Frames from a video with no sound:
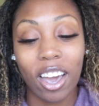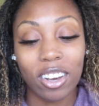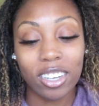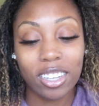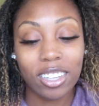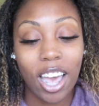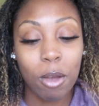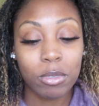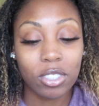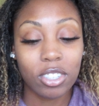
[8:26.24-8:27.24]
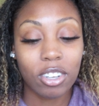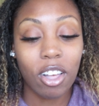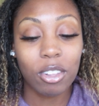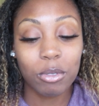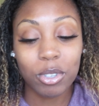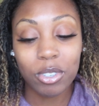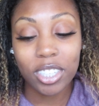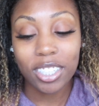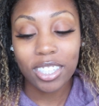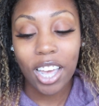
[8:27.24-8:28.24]
out. I'm just gonna call her real
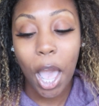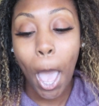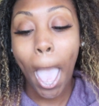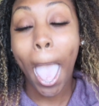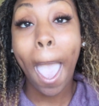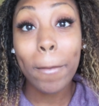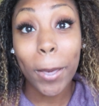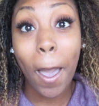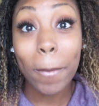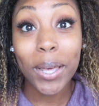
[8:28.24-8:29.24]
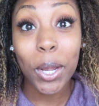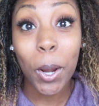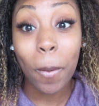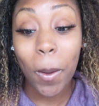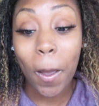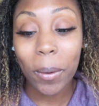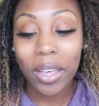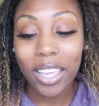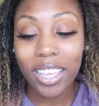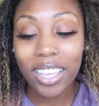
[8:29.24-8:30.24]
yeah, I'm a call FaceTime
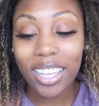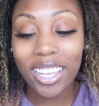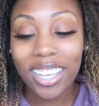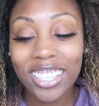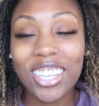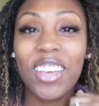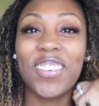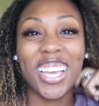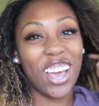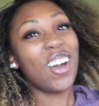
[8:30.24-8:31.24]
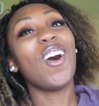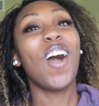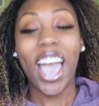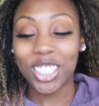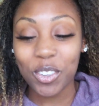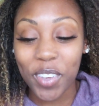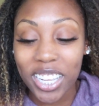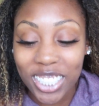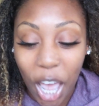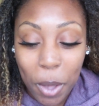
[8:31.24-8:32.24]
her. Should I face? Oh, yeah, I should
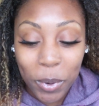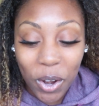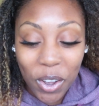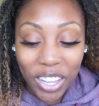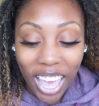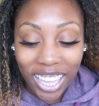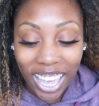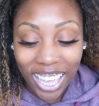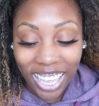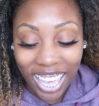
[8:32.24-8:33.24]
FaceTime her. Oh yeah, yeah, yeah,